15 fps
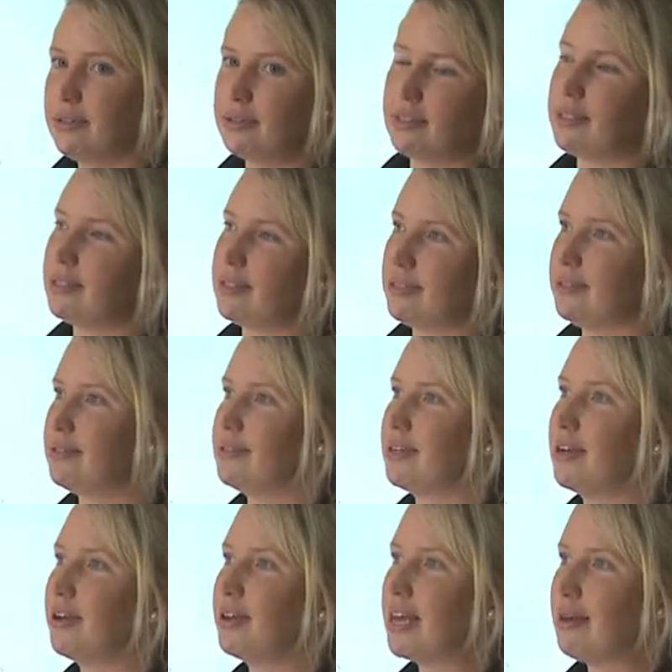just
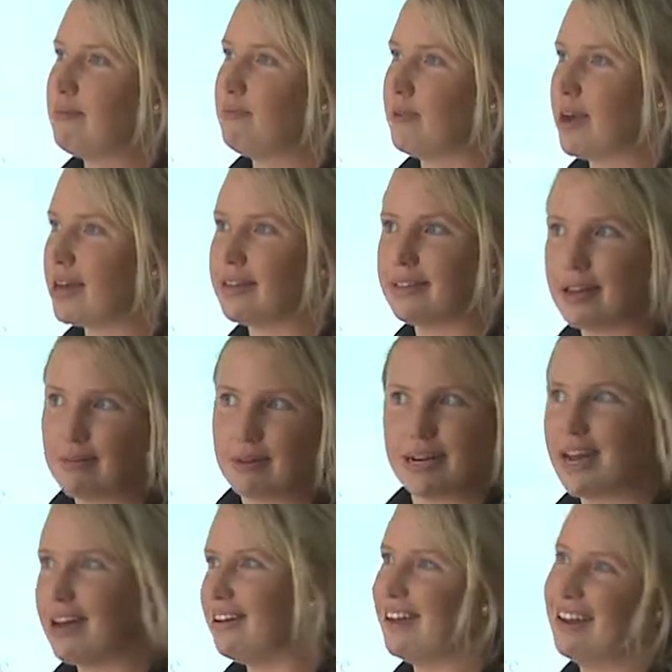keep whacking that one
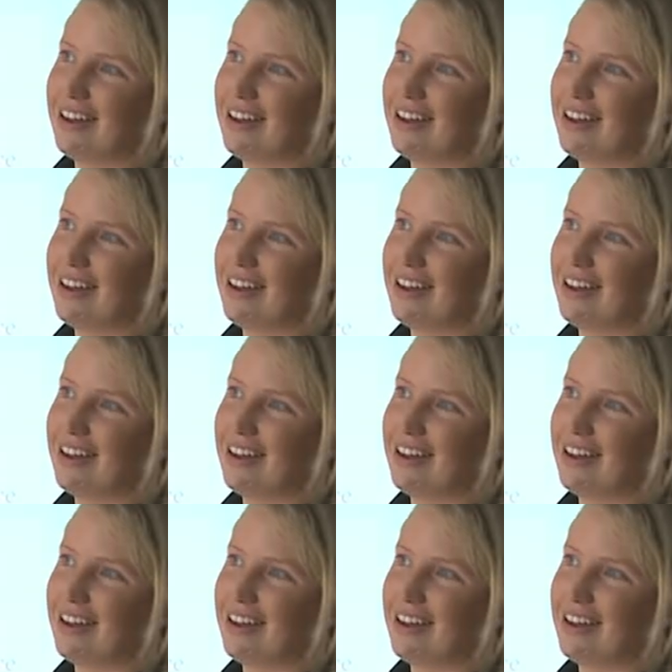out